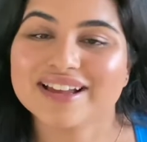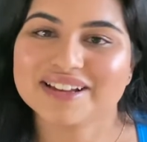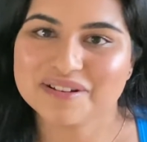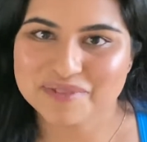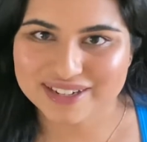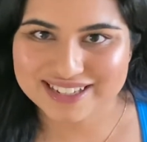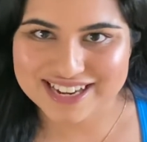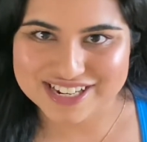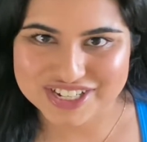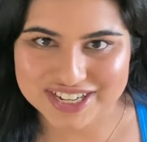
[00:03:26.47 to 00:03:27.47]

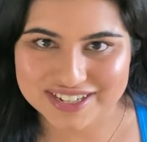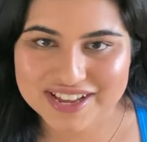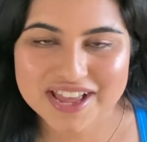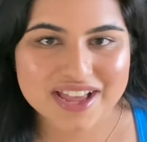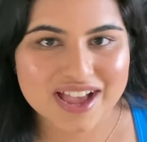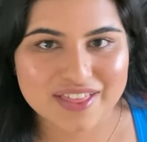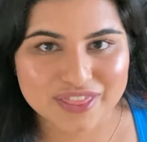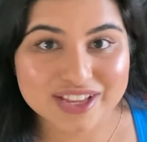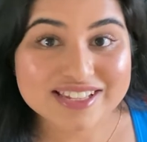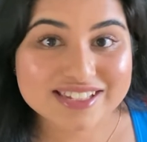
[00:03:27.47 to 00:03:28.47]
communication.
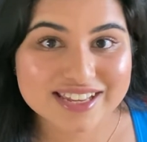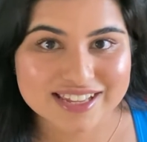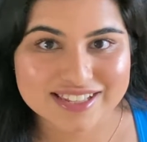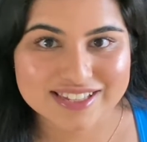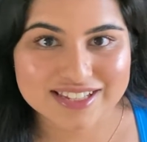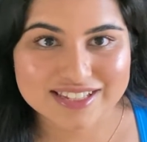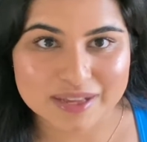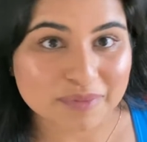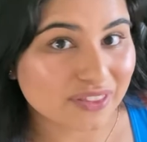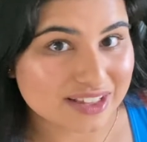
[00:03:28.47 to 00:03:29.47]
This is
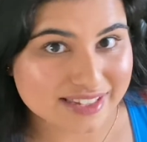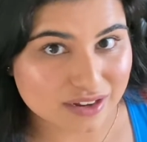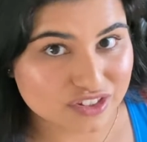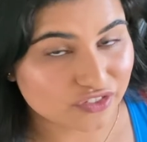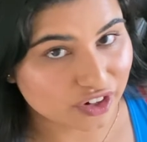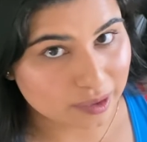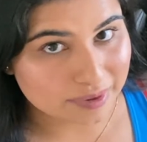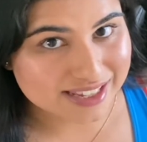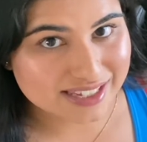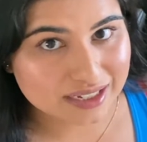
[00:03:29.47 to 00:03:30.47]
something that sounds very
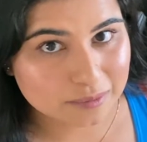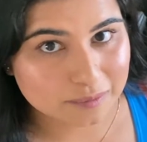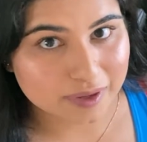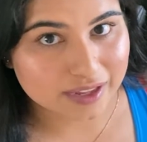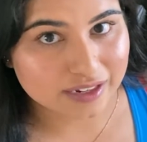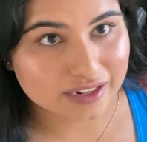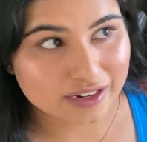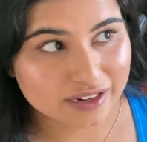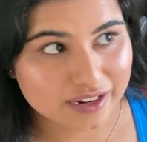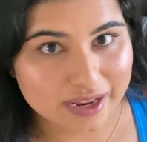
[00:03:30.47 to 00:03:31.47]
basic, but
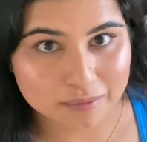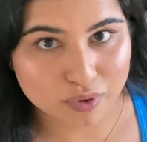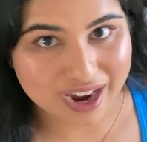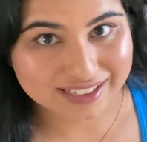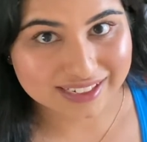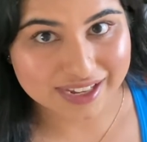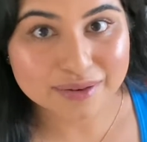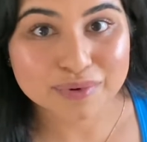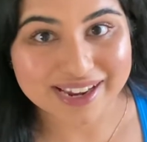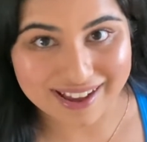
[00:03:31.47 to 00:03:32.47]

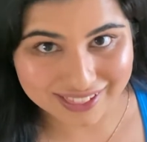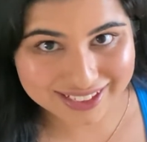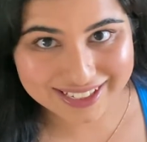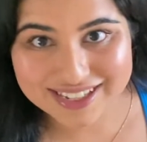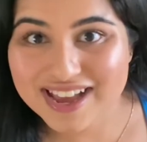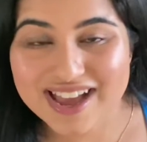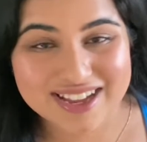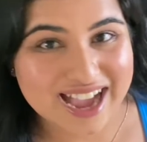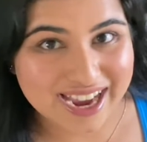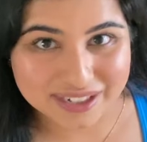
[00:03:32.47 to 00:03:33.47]
in reality,
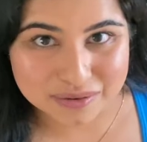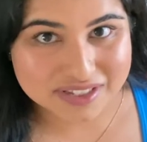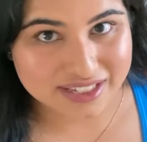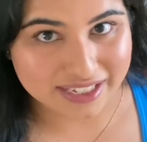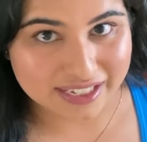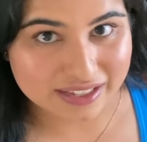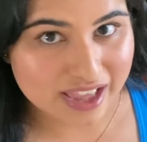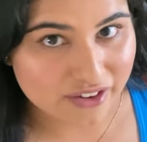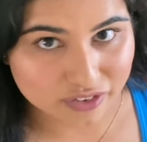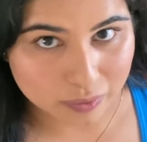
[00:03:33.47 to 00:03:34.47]
I don't see
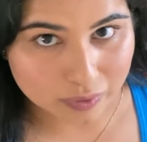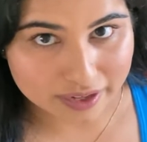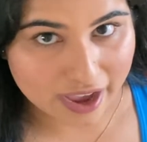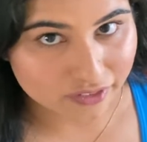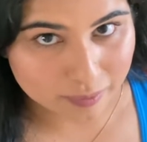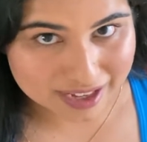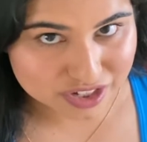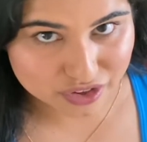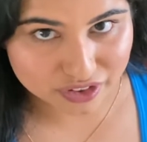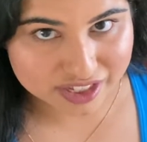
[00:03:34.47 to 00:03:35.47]
everyone having
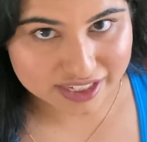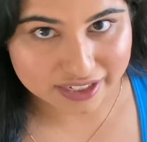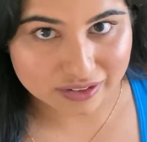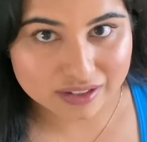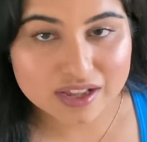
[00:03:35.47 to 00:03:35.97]
mastered this skill.